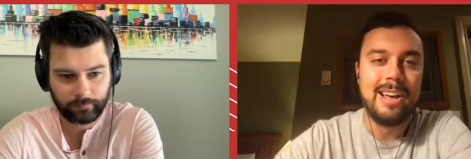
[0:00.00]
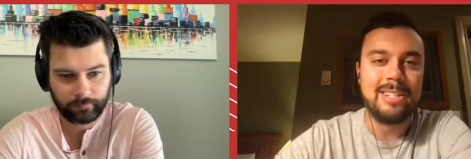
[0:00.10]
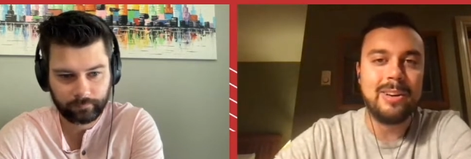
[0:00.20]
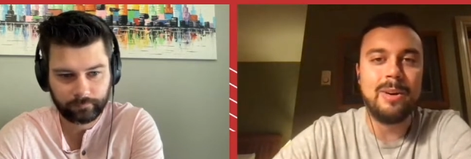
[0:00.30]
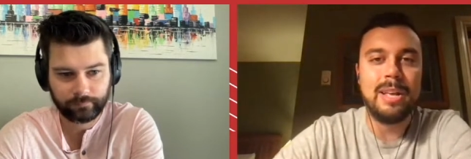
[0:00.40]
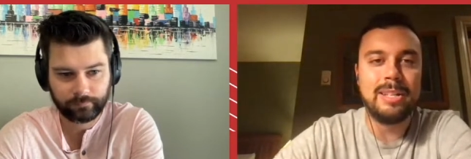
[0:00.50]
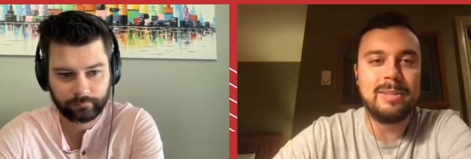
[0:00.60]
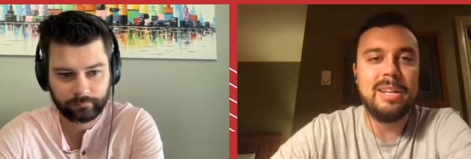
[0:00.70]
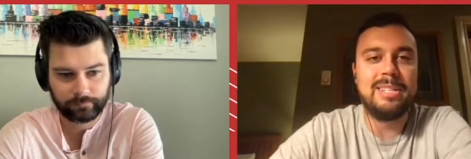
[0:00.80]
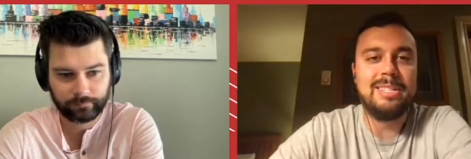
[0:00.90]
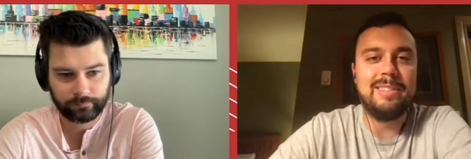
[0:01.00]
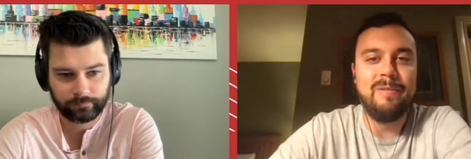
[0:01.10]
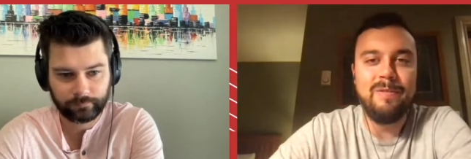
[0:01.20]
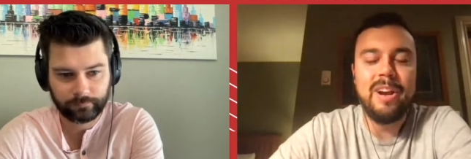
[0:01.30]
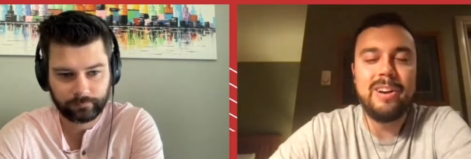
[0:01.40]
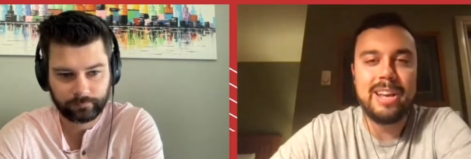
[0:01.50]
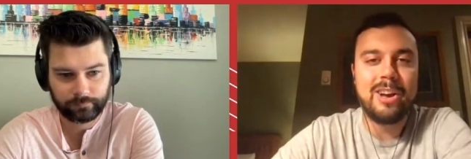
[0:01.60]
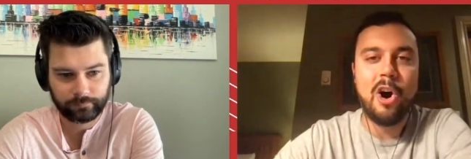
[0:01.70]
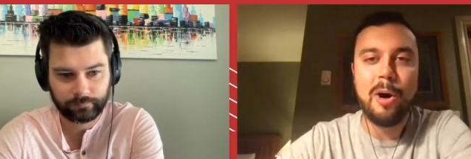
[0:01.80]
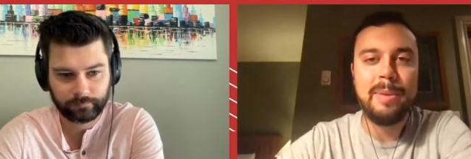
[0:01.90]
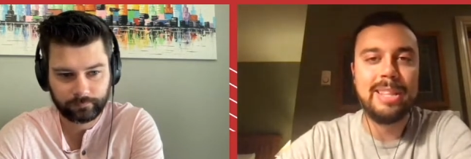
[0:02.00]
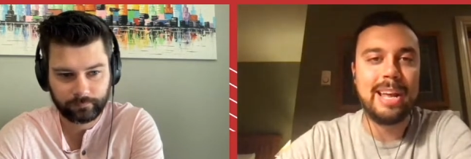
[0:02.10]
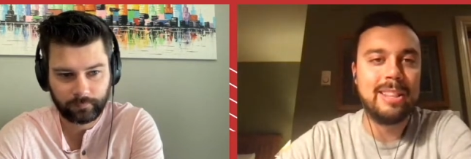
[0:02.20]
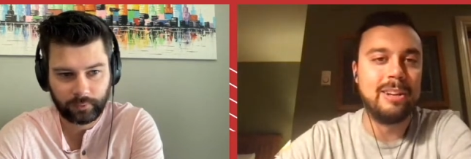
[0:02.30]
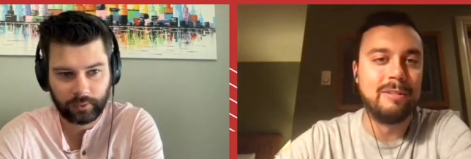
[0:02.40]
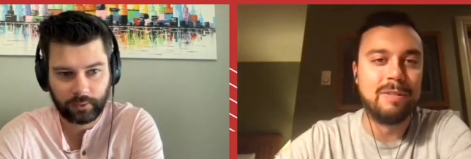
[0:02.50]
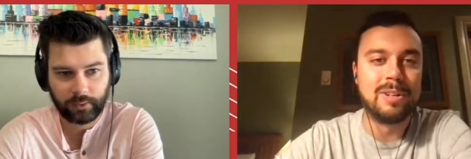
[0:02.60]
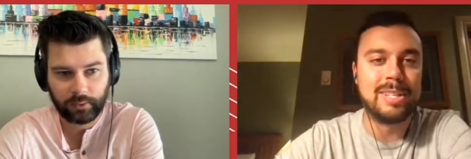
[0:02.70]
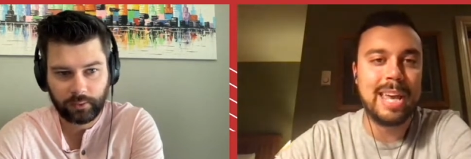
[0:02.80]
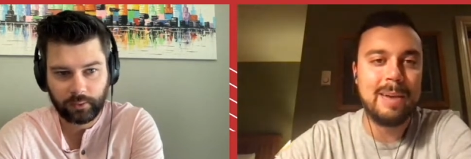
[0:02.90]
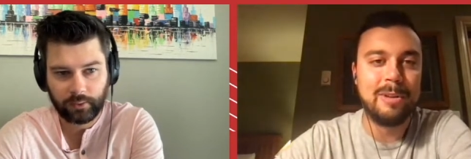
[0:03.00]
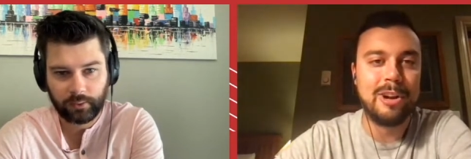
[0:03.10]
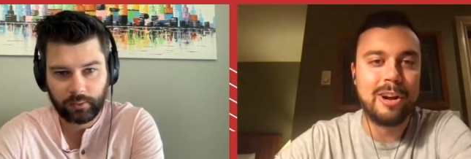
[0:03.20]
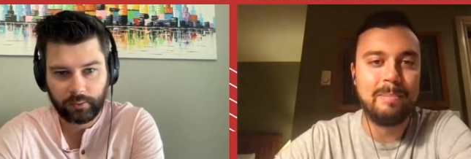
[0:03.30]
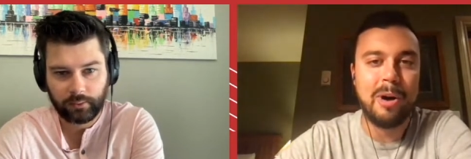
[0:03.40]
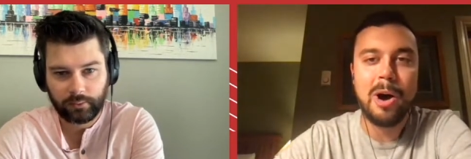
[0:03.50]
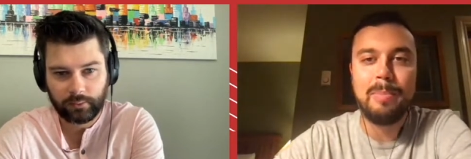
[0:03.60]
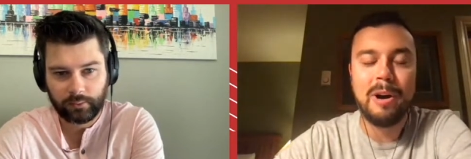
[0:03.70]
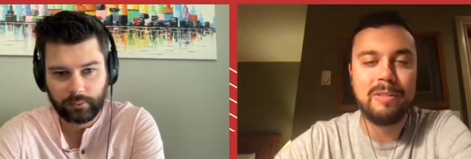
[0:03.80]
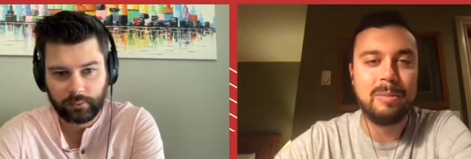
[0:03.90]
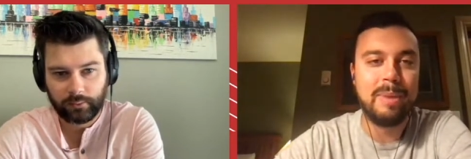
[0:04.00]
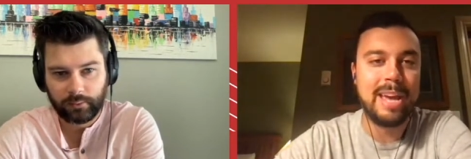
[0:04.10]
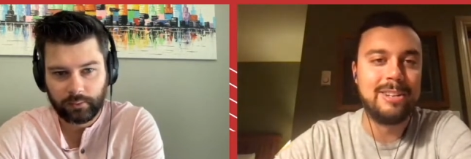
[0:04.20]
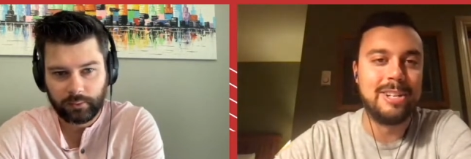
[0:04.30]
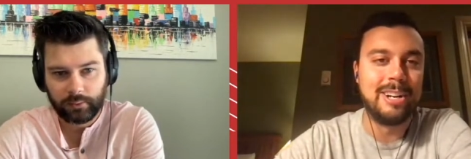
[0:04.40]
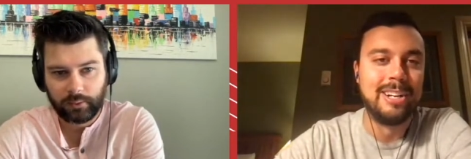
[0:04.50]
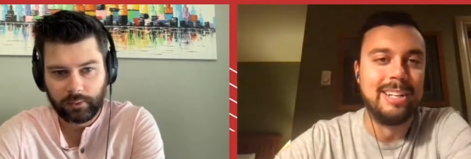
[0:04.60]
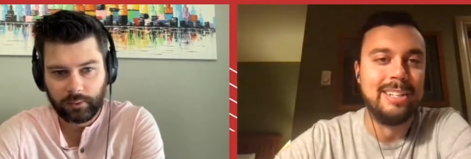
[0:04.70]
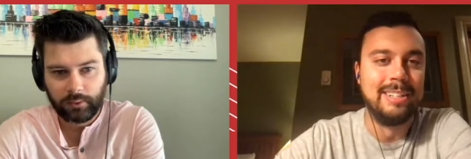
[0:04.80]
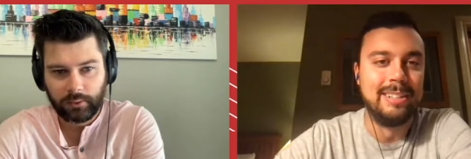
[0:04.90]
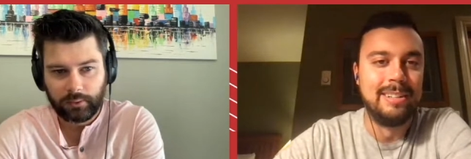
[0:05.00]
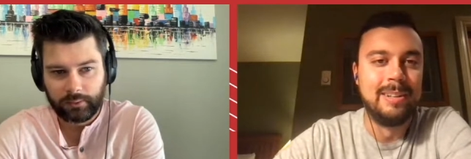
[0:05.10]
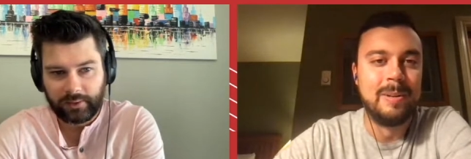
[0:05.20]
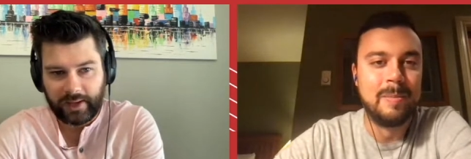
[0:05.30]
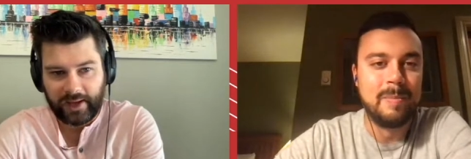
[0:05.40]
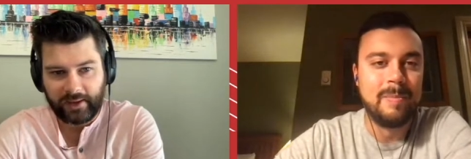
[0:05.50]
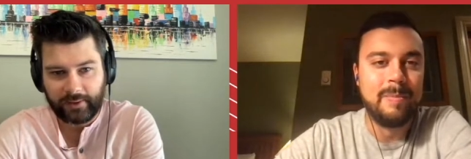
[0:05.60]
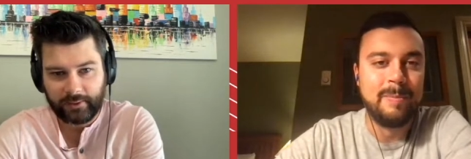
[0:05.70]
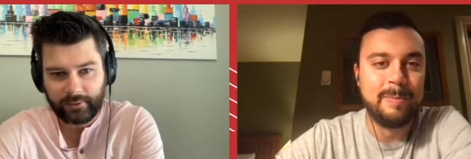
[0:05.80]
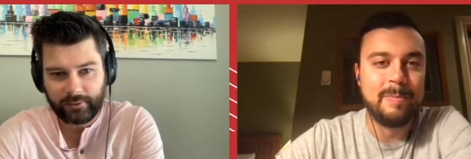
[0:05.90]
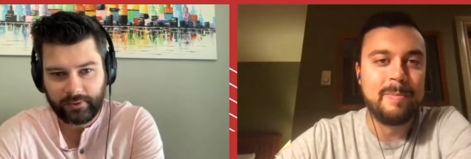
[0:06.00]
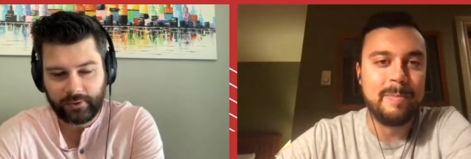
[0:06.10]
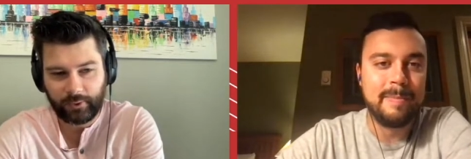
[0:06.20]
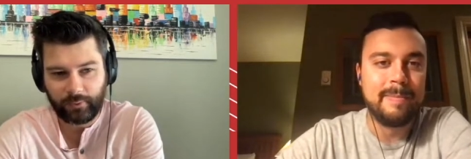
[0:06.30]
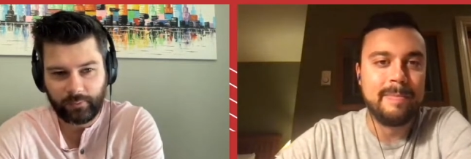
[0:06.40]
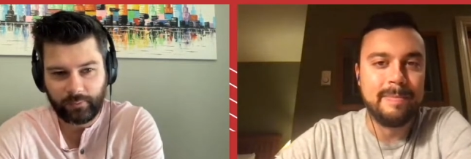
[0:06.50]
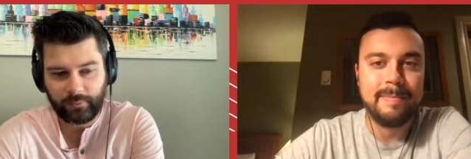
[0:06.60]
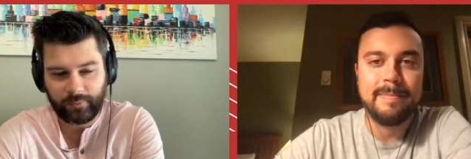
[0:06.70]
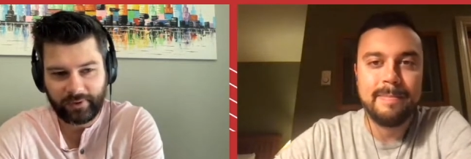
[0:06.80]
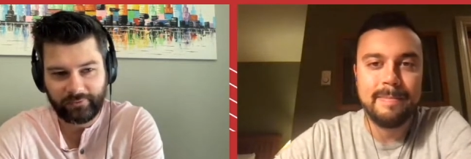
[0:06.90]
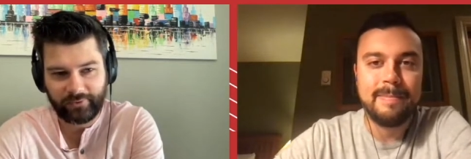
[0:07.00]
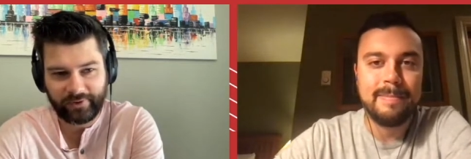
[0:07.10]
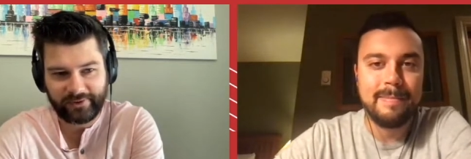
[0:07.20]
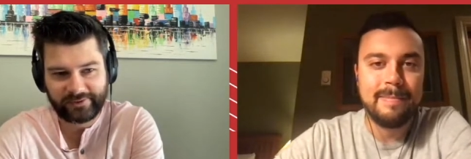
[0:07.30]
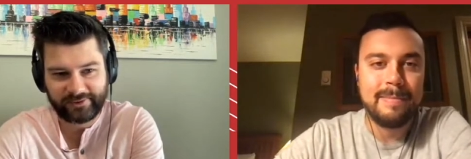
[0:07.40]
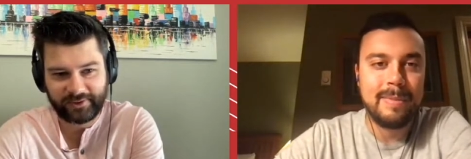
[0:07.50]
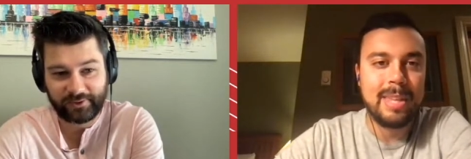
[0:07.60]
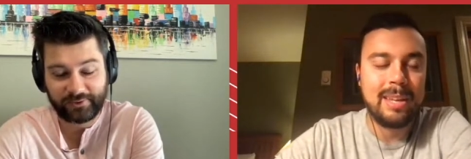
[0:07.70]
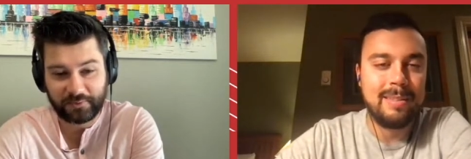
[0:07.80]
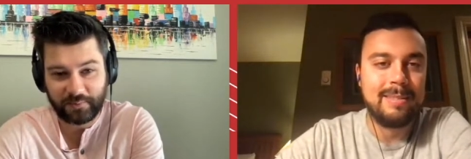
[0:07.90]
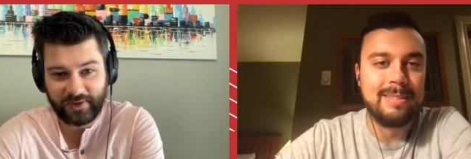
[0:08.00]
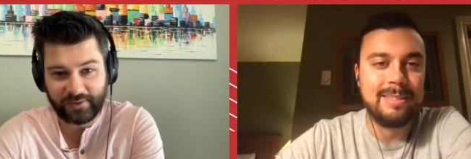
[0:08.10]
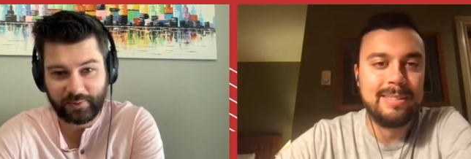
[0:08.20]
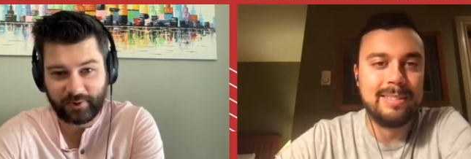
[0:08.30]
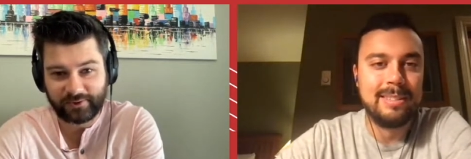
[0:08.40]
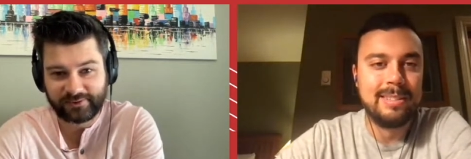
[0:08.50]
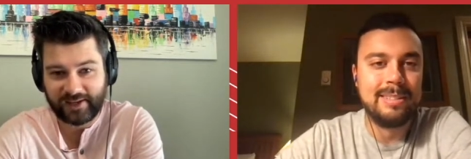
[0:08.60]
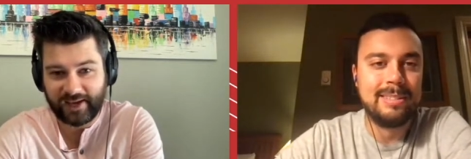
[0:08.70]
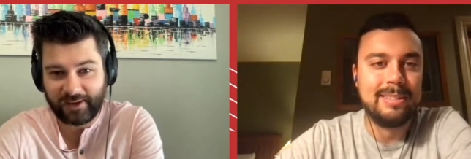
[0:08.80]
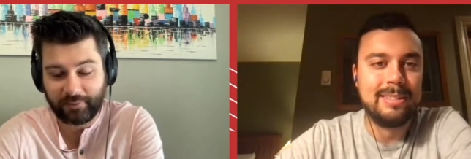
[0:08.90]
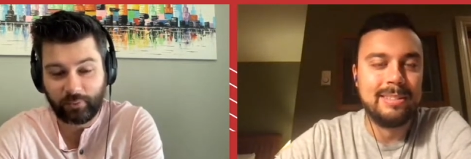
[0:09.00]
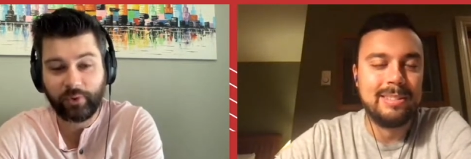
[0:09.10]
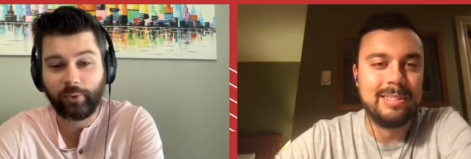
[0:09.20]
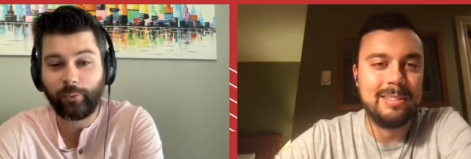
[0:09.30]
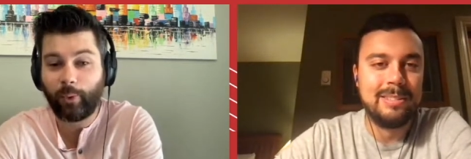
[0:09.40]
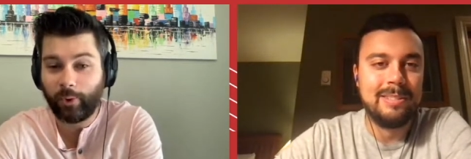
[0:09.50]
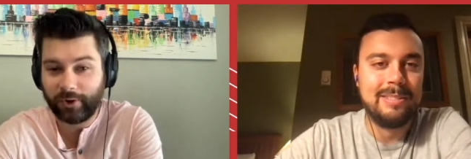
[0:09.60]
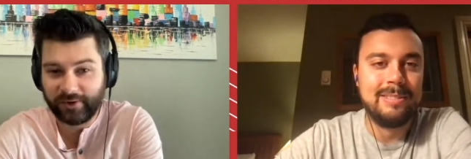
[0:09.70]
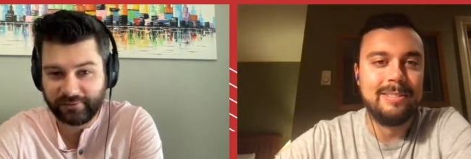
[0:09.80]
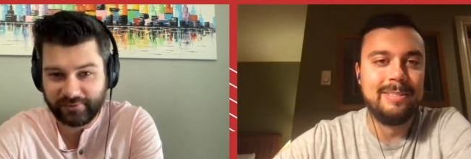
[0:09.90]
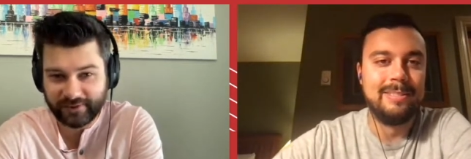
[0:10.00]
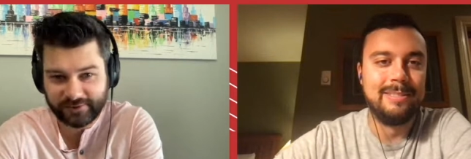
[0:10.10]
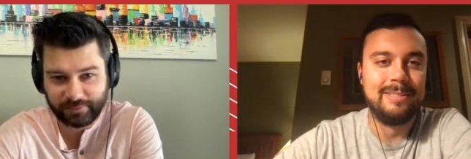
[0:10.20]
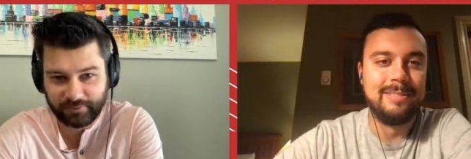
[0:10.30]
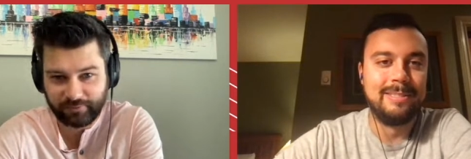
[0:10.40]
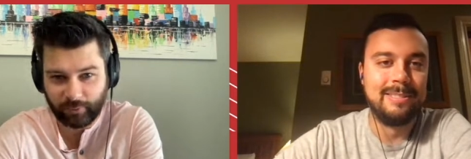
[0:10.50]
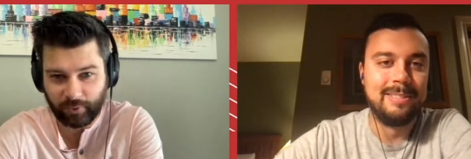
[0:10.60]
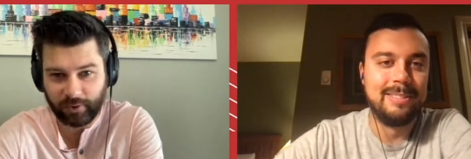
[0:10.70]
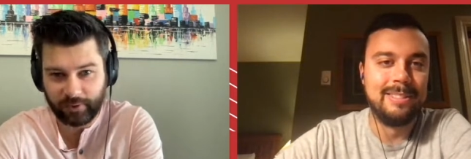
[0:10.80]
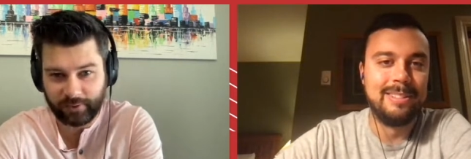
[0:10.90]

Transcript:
Speaker 1: So it's very common that your first game you're not going to pop off the page here.
Speaker 2: Yeah, you know what really stood out to me about his game, and we were warned of this before,